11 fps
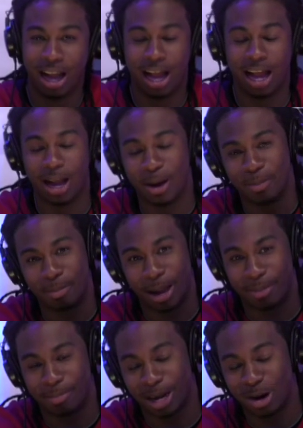Um, my,
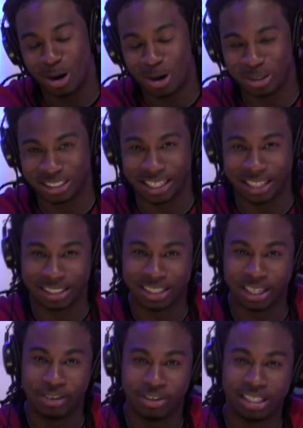my co-host English
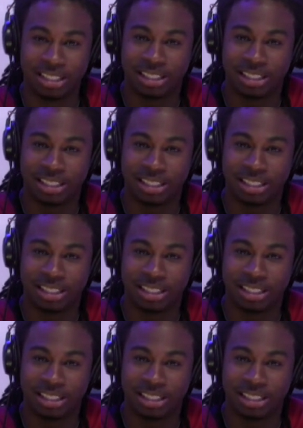Cleveland,